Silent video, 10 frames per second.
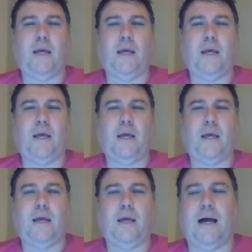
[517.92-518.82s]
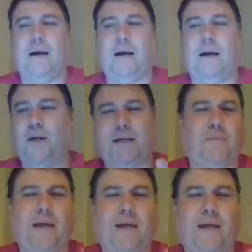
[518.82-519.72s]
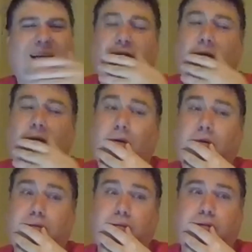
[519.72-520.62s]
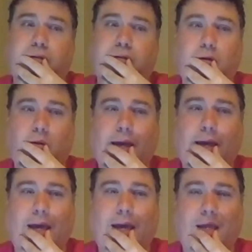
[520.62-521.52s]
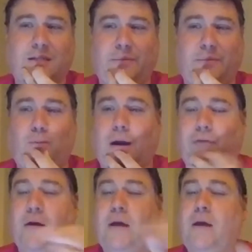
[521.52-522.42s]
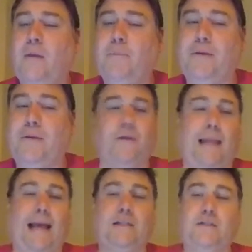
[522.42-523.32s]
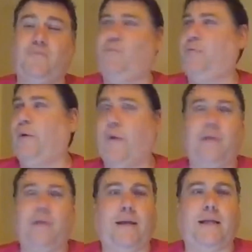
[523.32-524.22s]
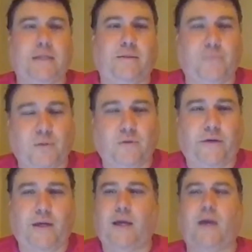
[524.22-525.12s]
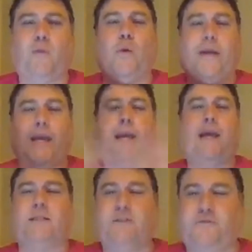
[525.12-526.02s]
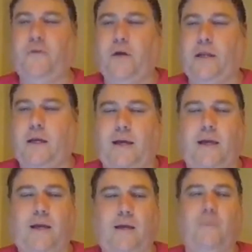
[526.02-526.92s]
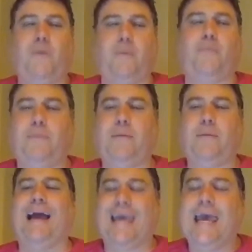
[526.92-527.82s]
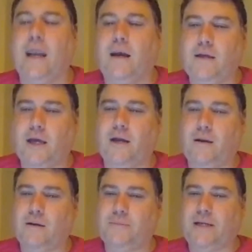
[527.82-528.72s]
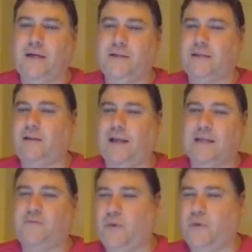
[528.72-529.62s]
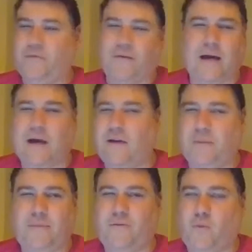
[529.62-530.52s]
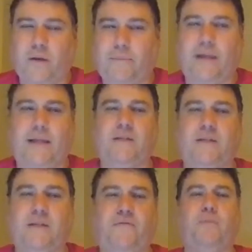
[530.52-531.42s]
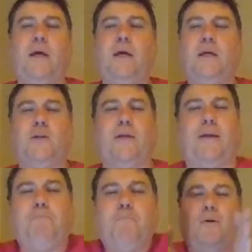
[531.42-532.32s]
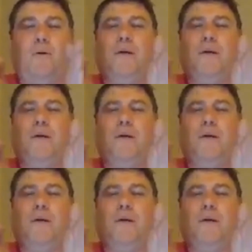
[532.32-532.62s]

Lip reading: Wahlberg. I'm sitting there, I'm like, okay, this is going to be rough. But then the last 30 minutes of the movie, it regains its footing, and it brought me back in. You know what I'm saying? It's like the last 35, maybe 40 minutes of the film.